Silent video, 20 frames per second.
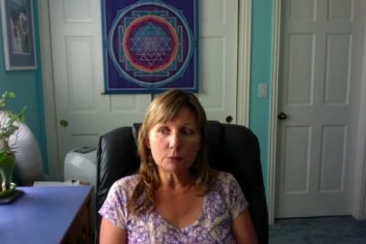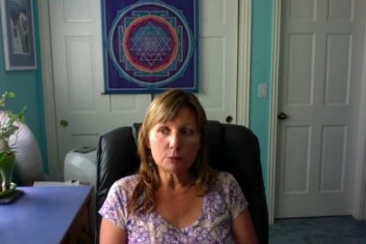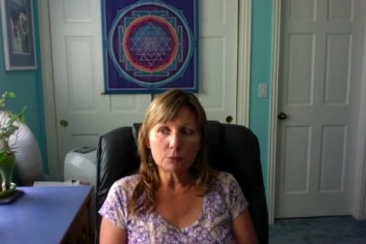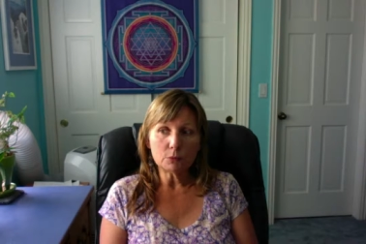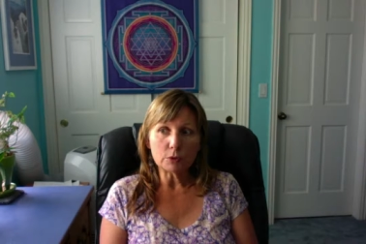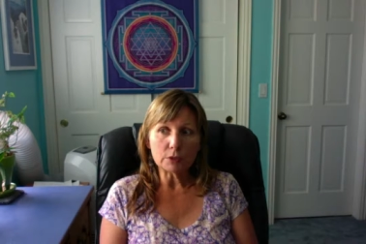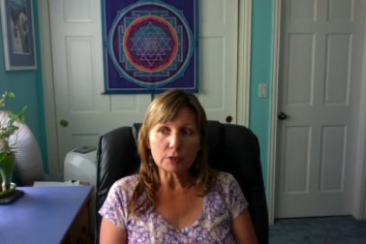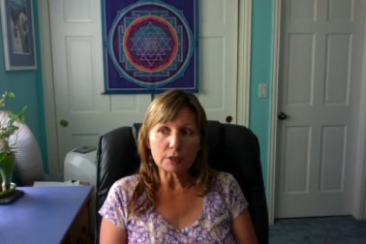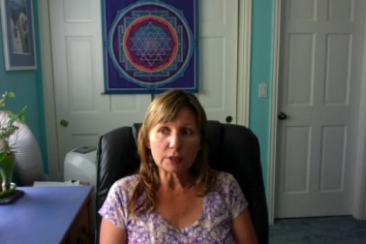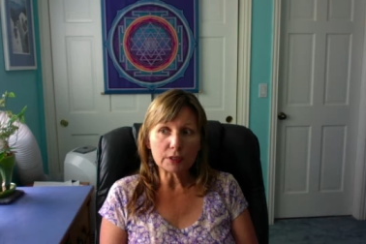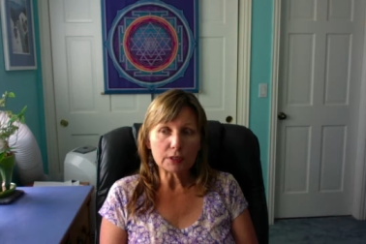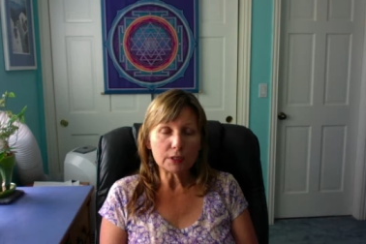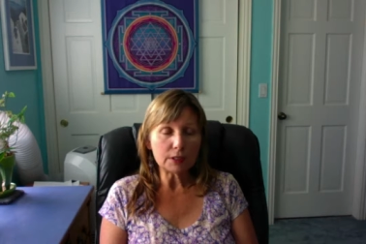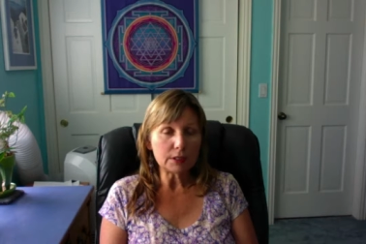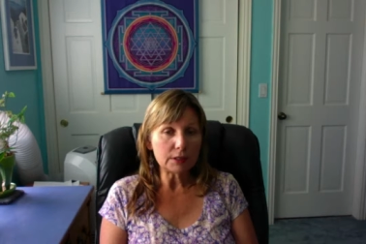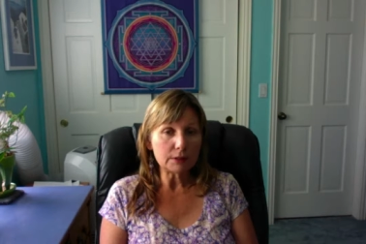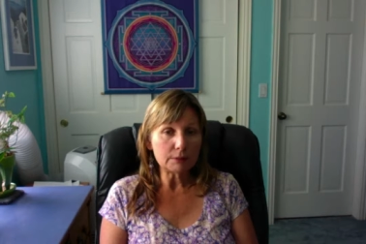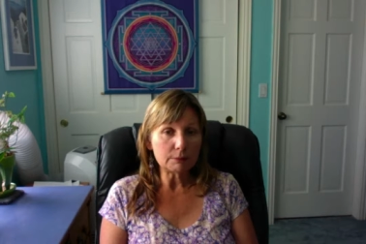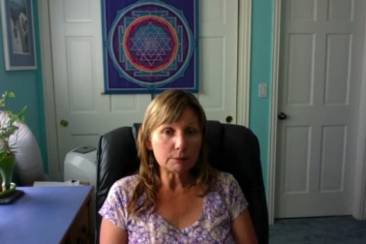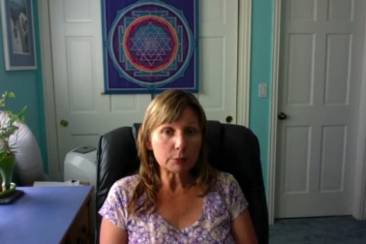
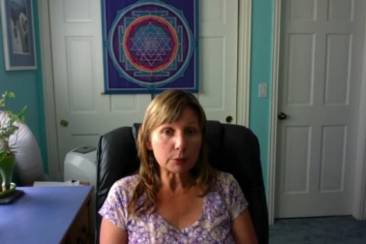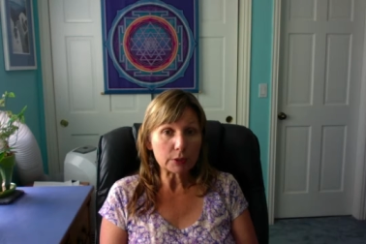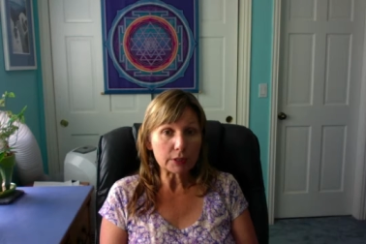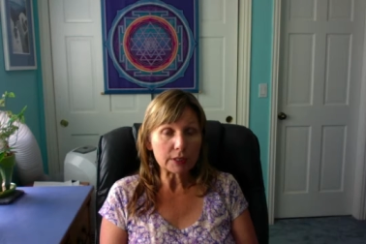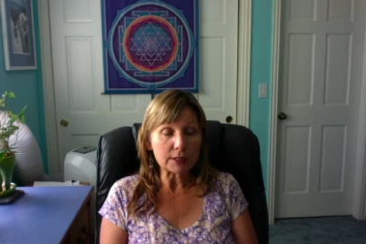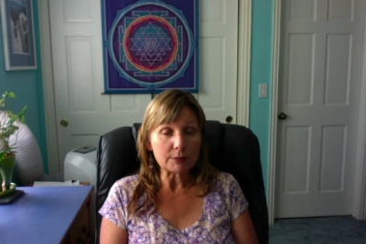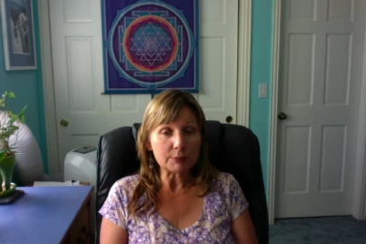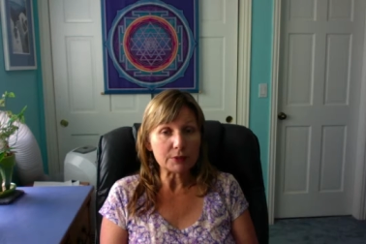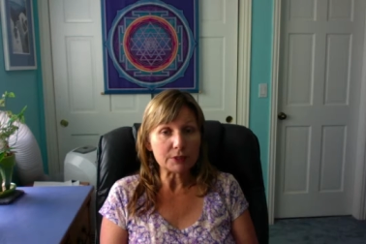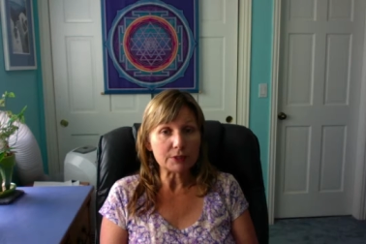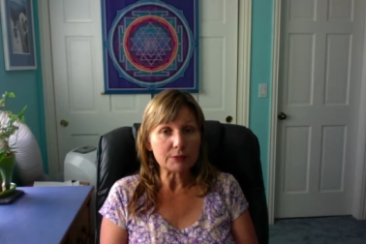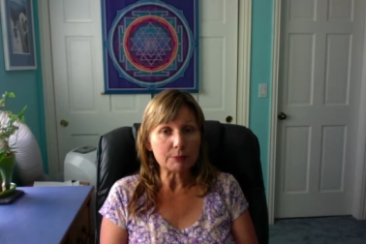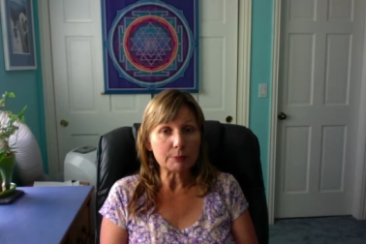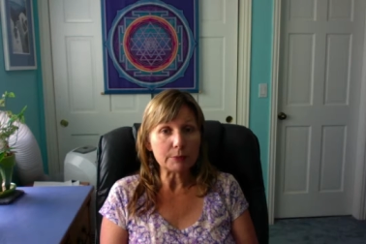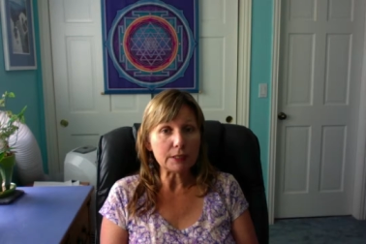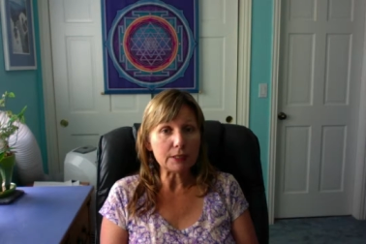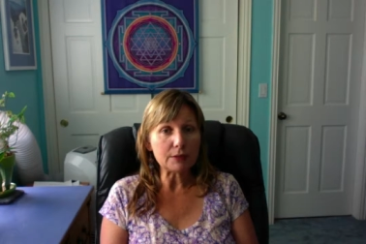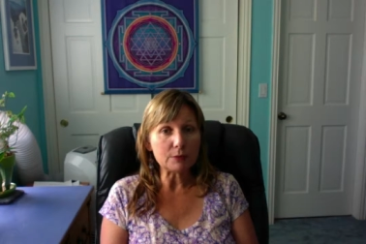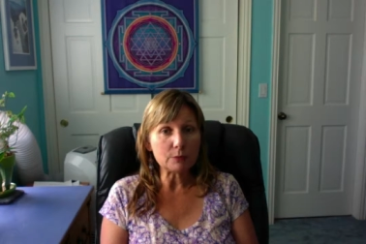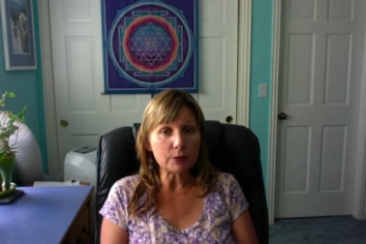really pretty up to
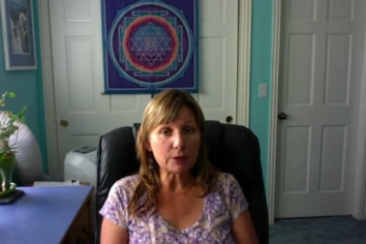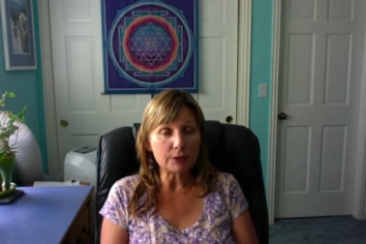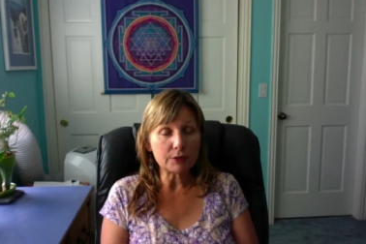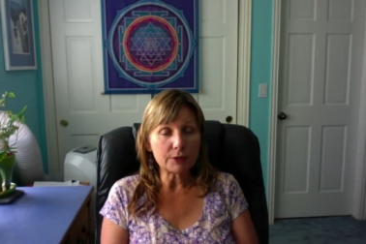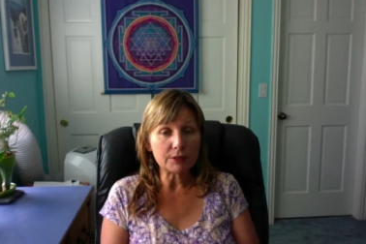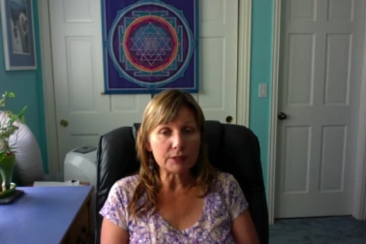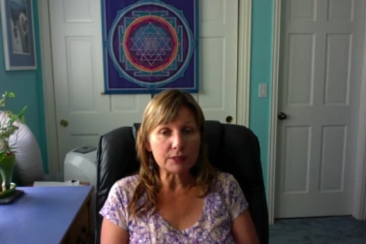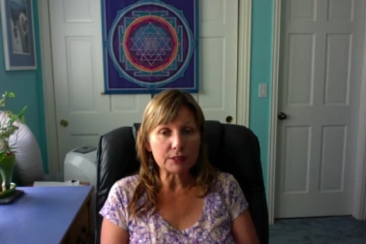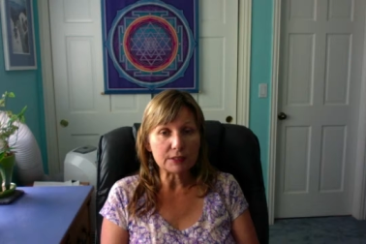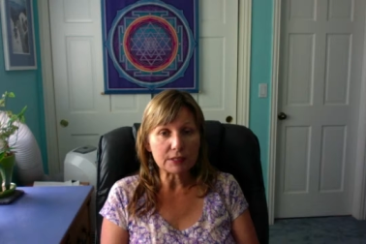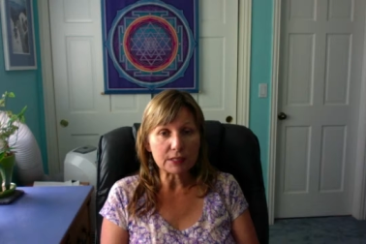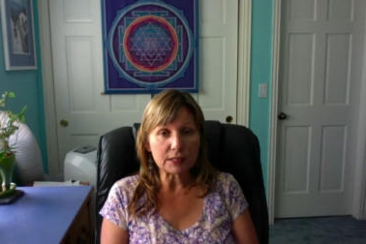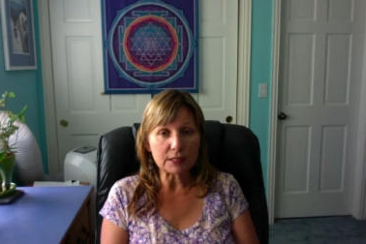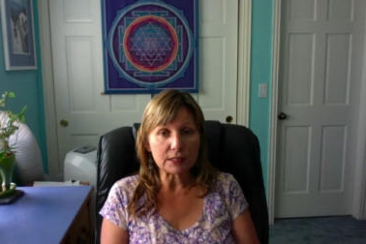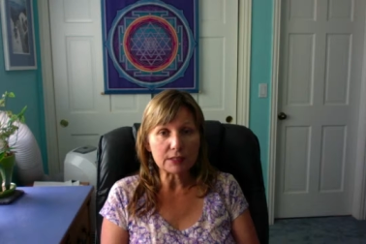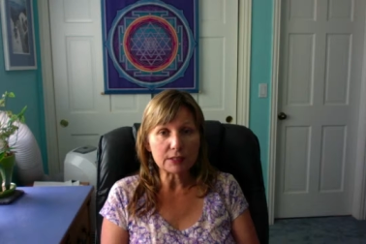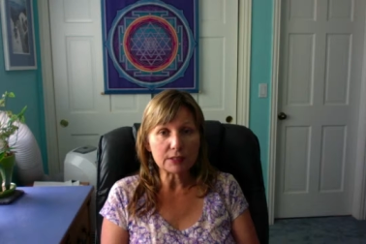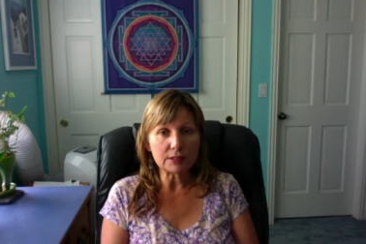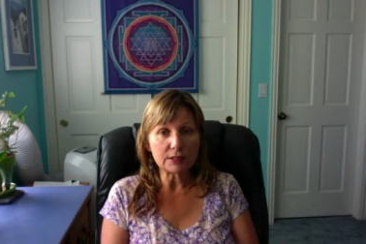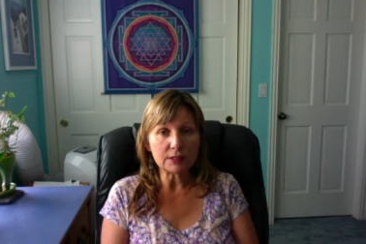speed with these
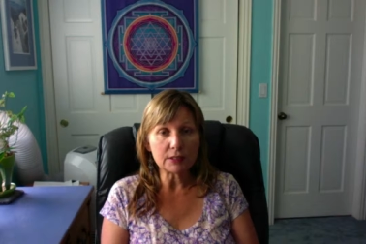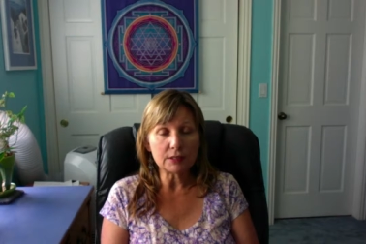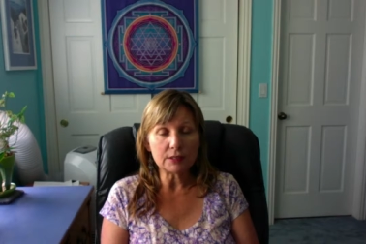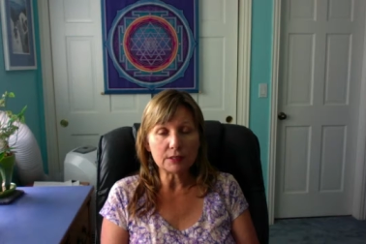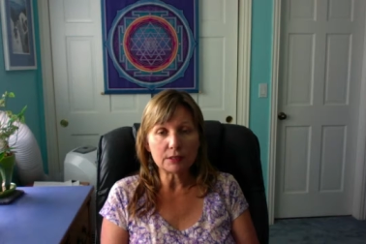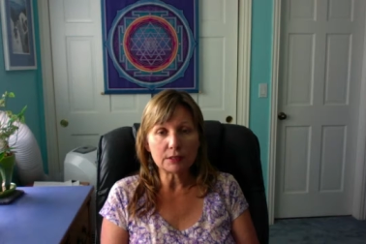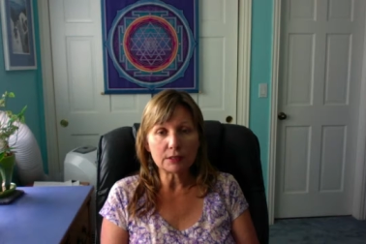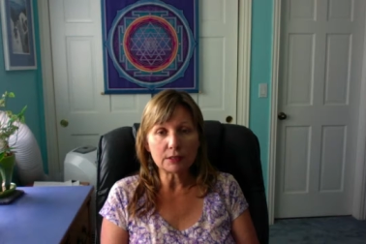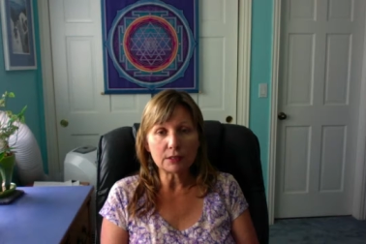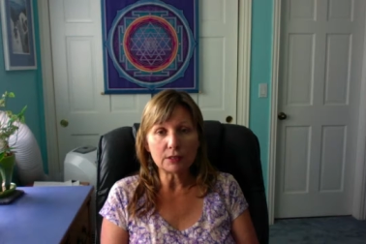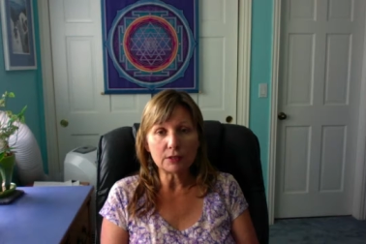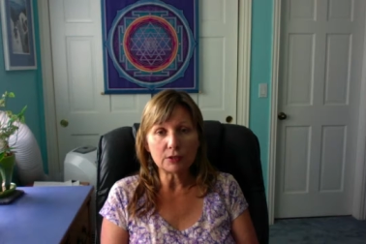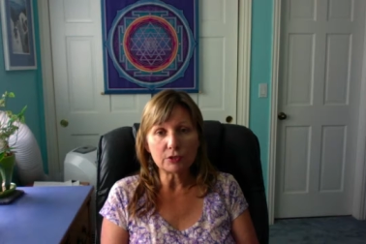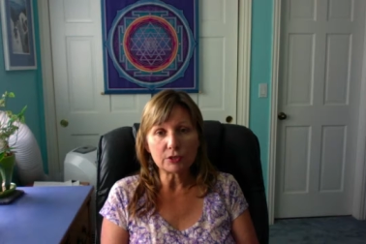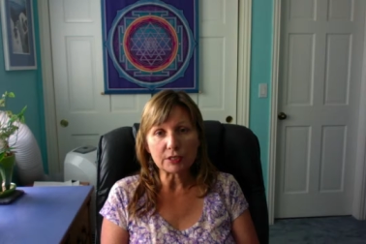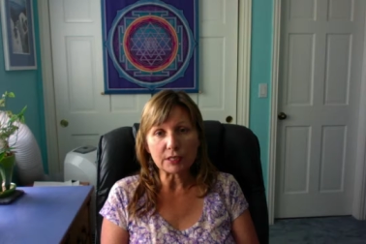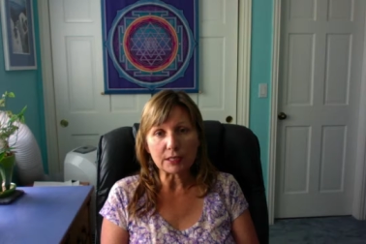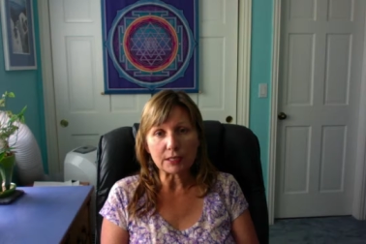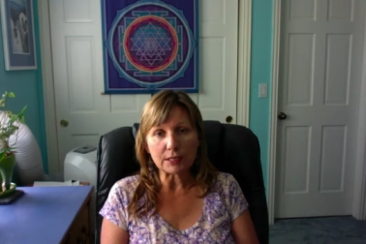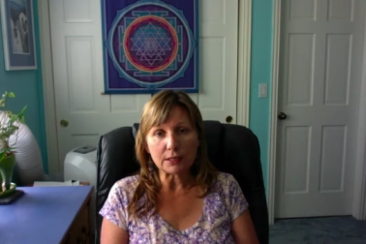days is
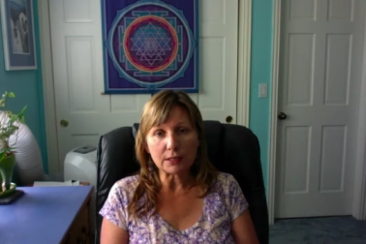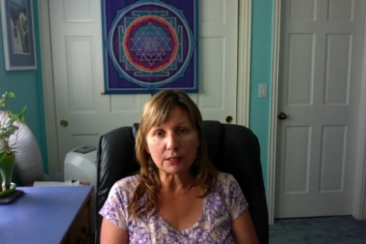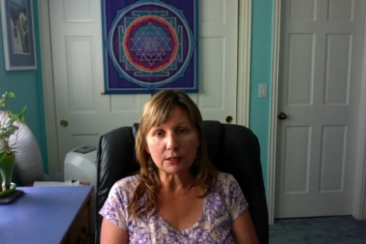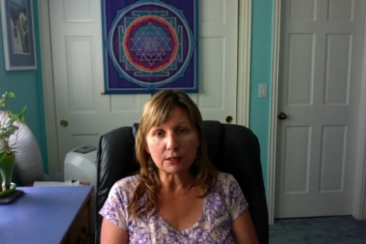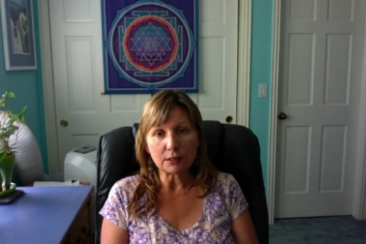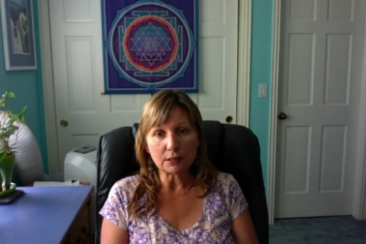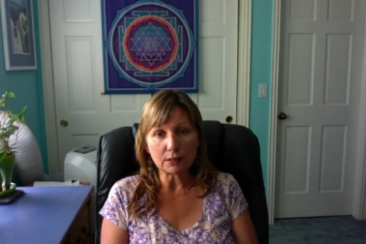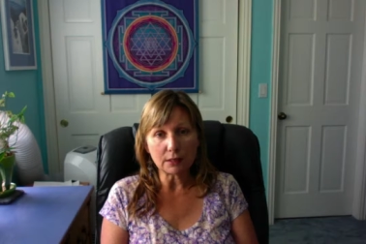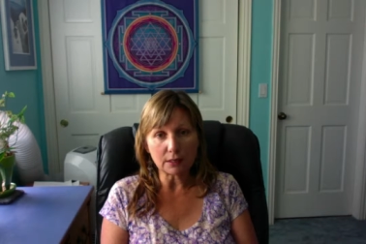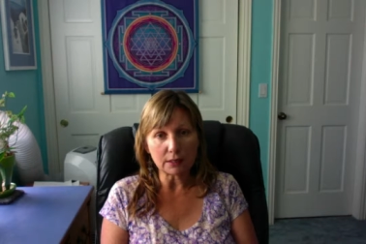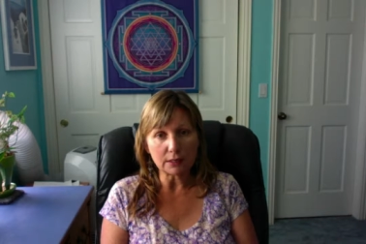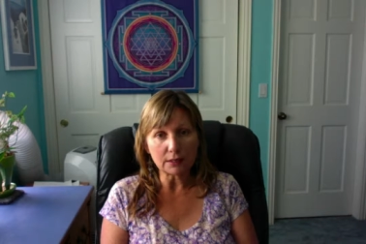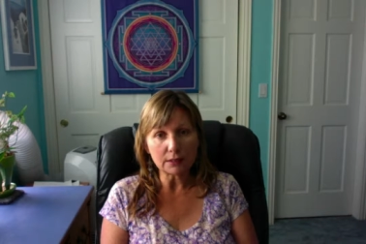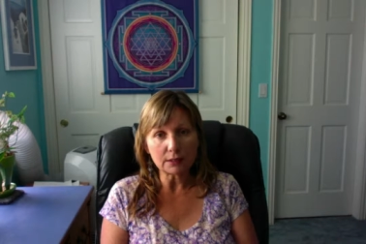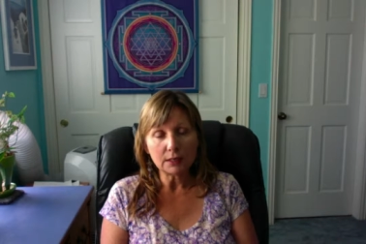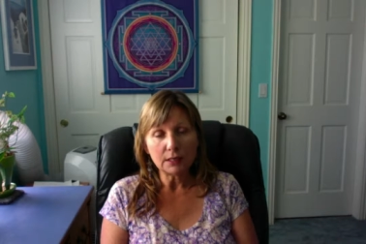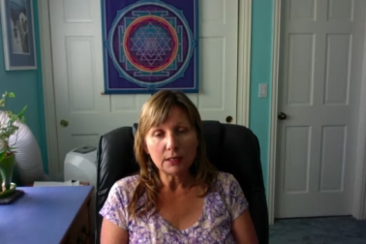understanding the gut.